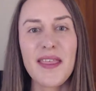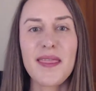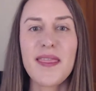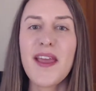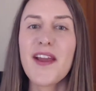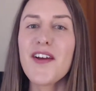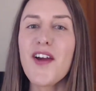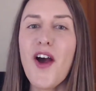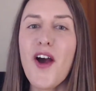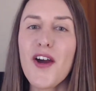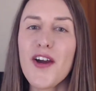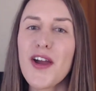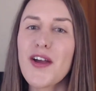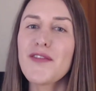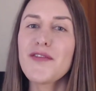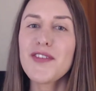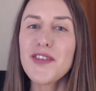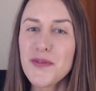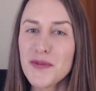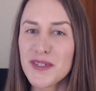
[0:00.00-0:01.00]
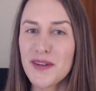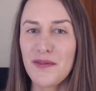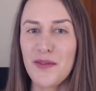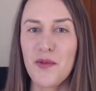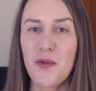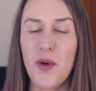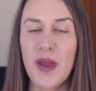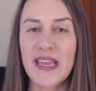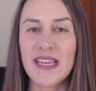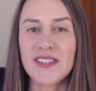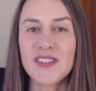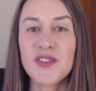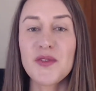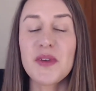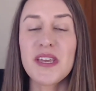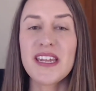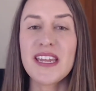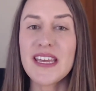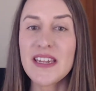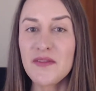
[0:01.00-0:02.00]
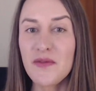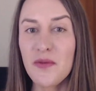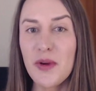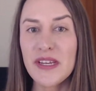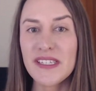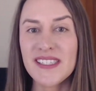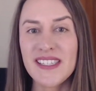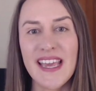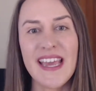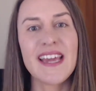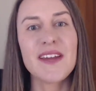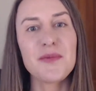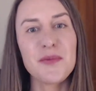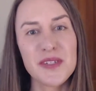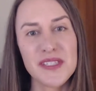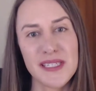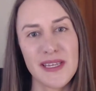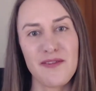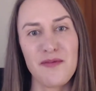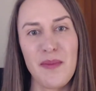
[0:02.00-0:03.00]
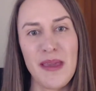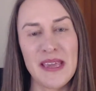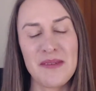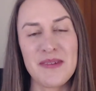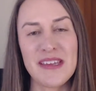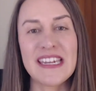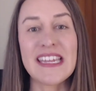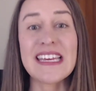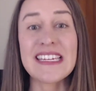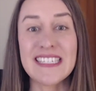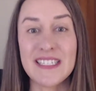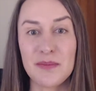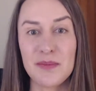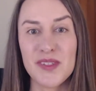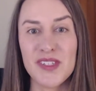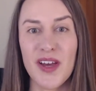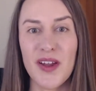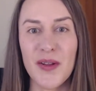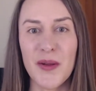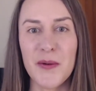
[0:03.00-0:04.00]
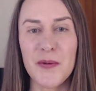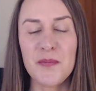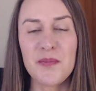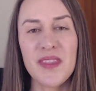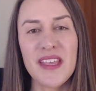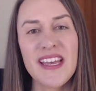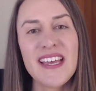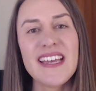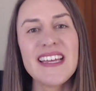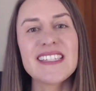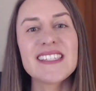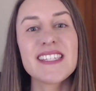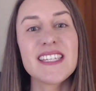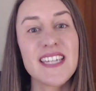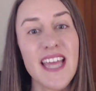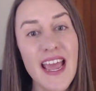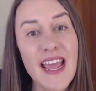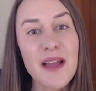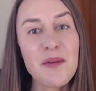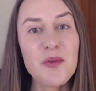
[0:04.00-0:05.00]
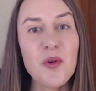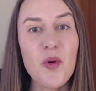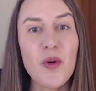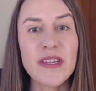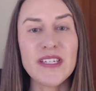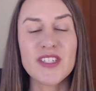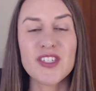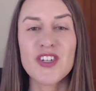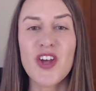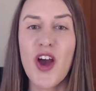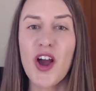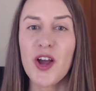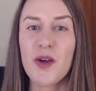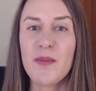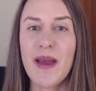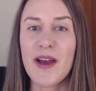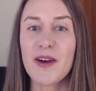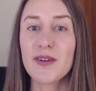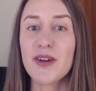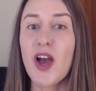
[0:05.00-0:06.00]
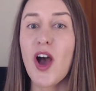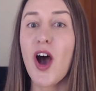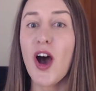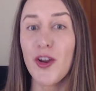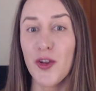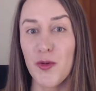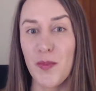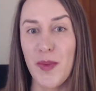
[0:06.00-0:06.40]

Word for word: There are a few different ways you can invoice and receive payment in Dubsado. Today I'm going to talk about auto